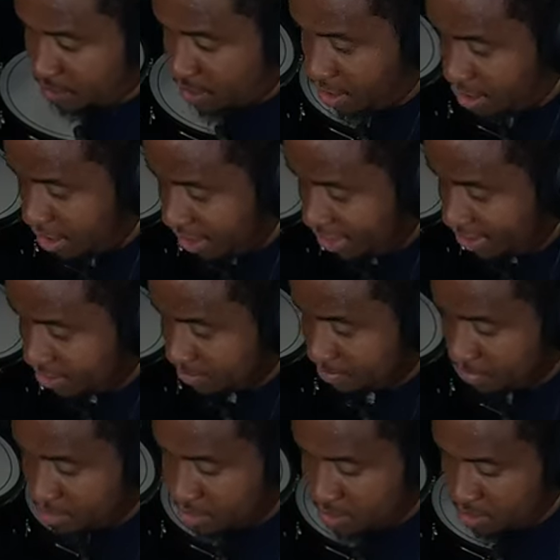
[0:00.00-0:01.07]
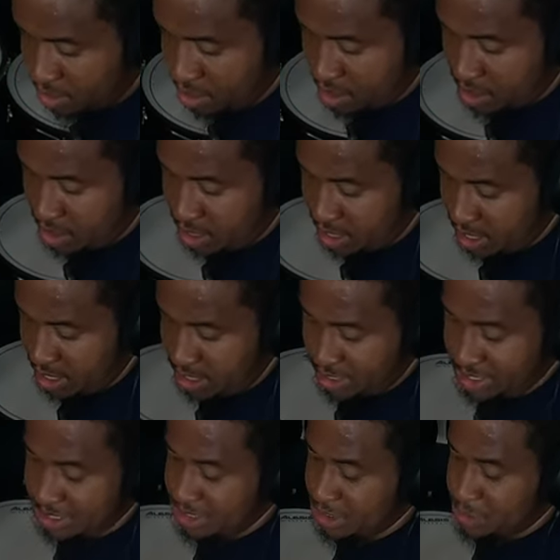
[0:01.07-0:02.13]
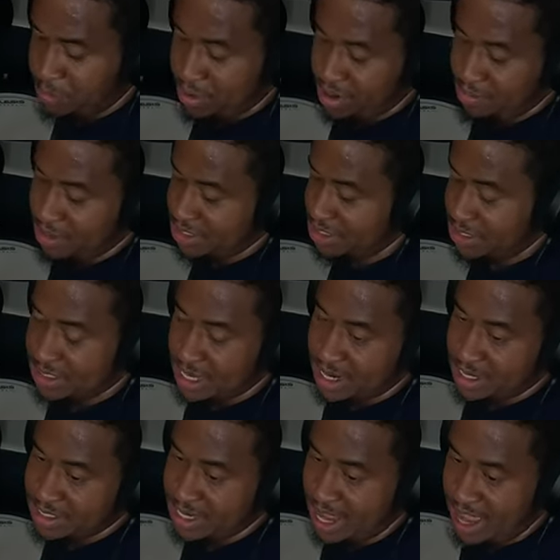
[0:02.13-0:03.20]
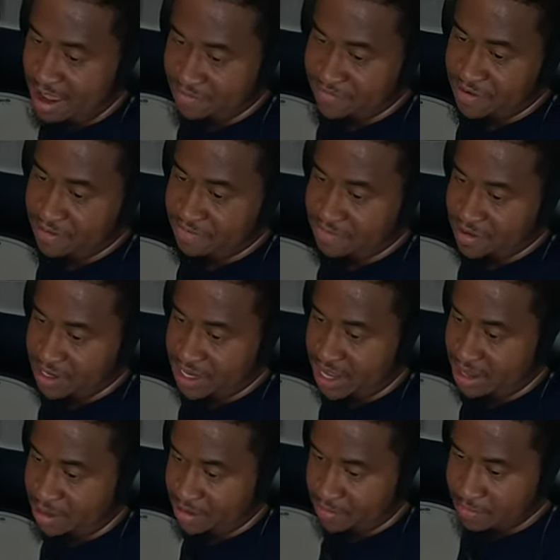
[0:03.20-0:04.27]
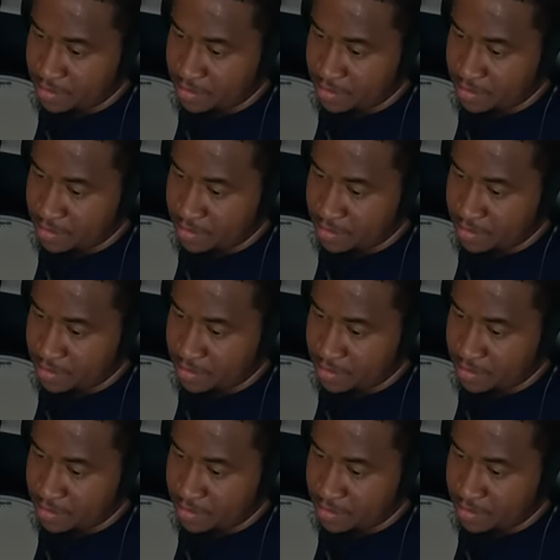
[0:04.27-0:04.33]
All right. And this is pretty much the settings I have here for the kick.